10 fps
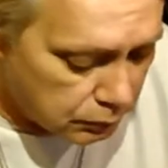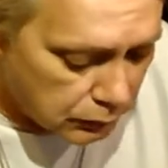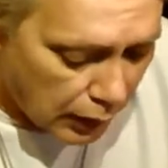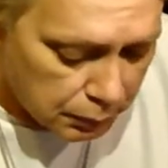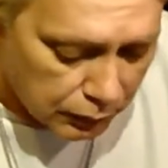
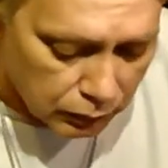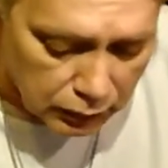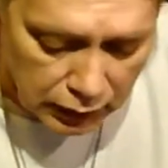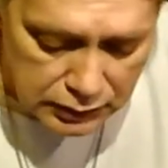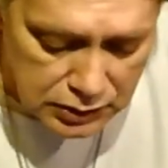
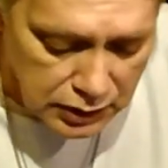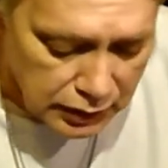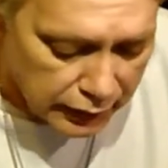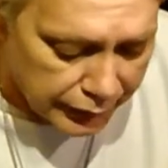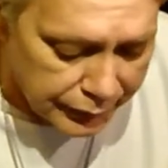Capricorn, I see
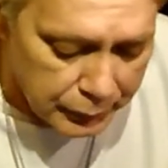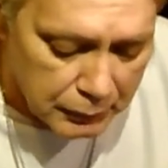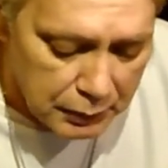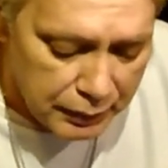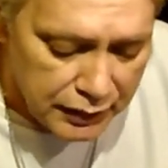that you
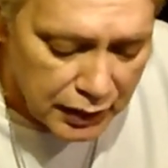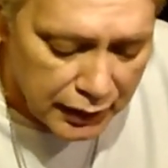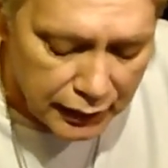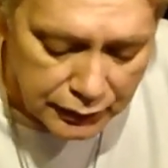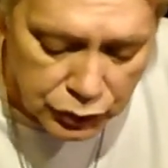might be
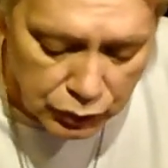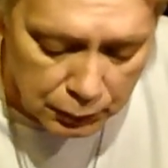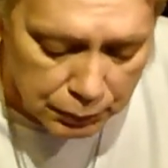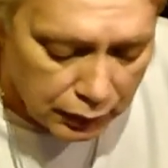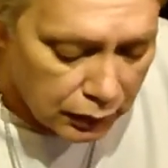taking a
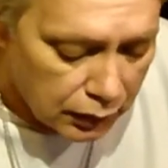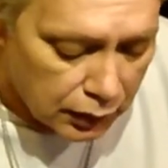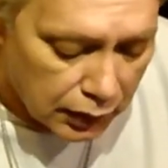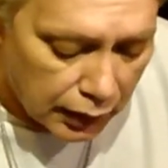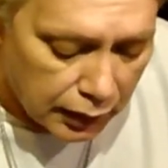trip,
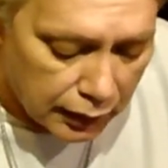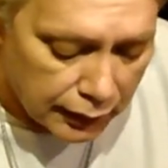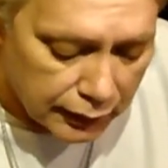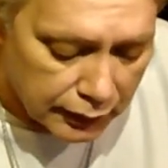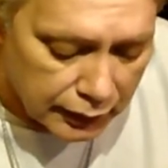
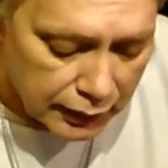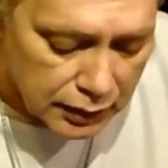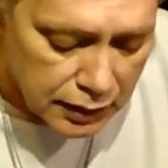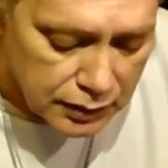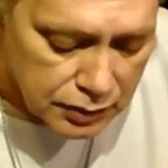and
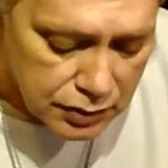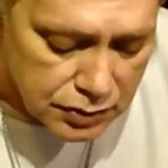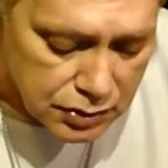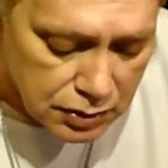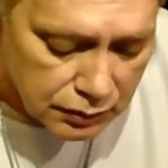that
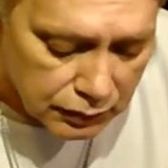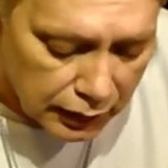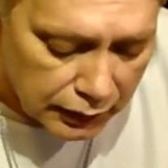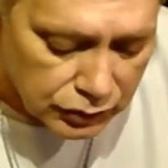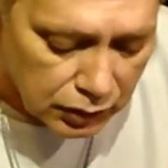is
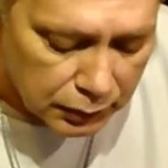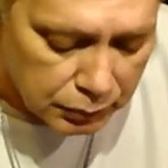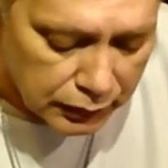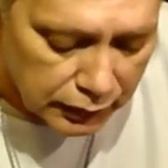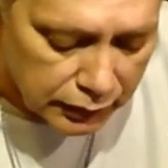actually
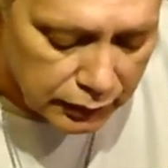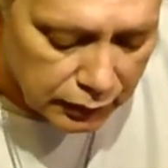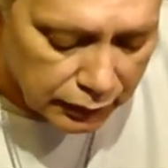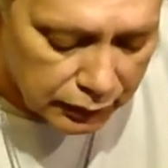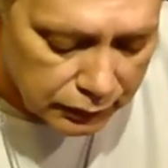pretty
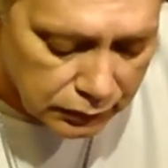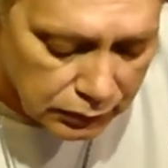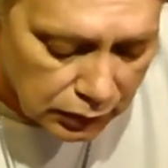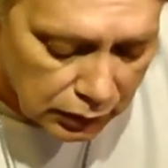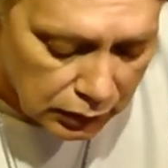good.
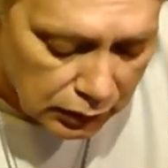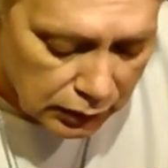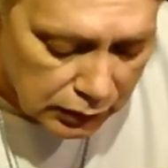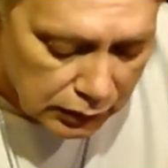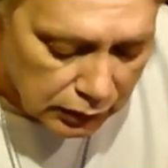
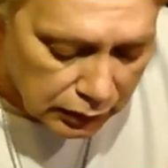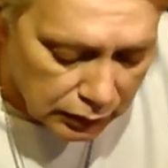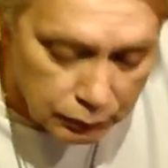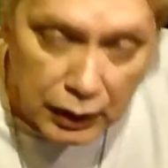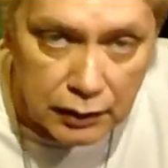
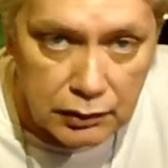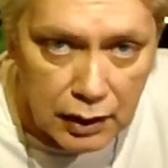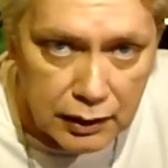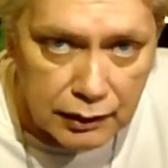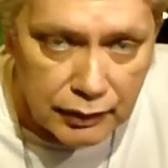
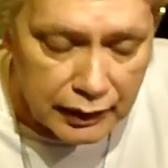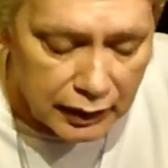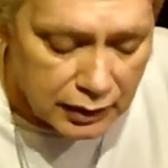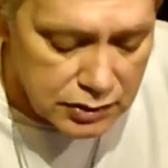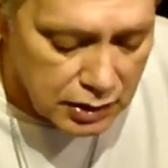Not everything
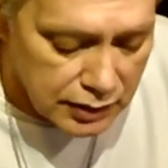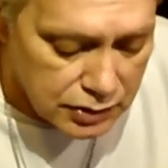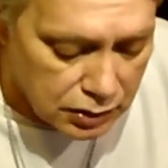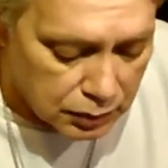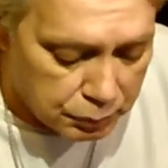I say is
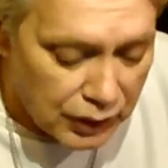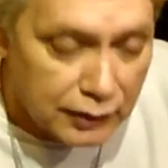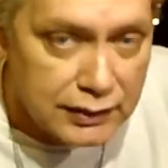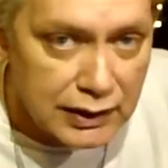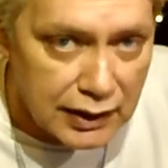going to
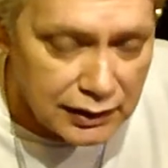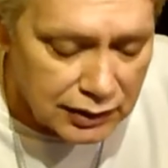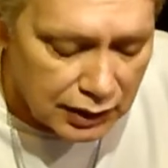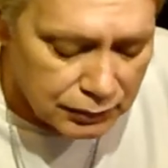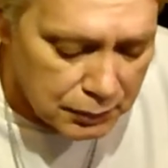pertain
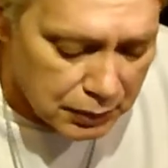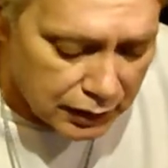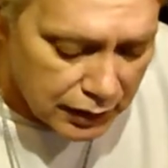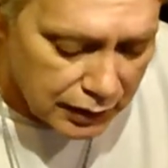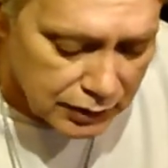to
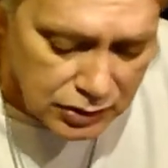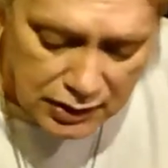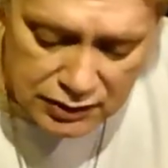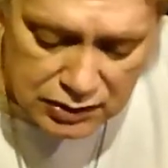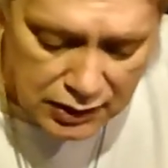everybody, as
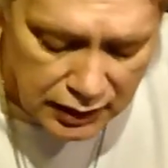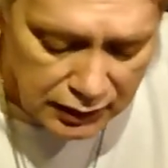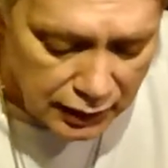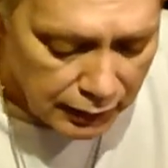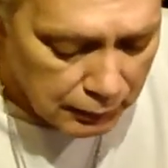I say,
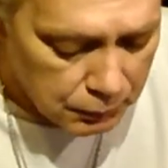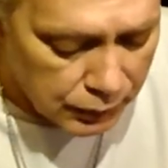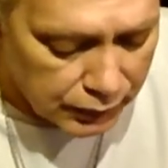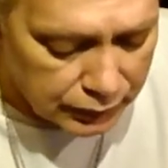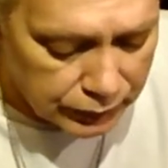
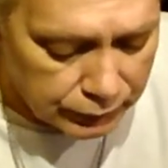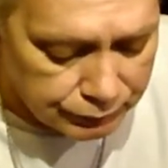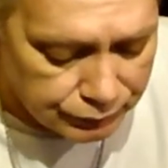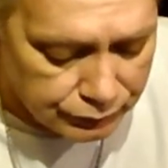but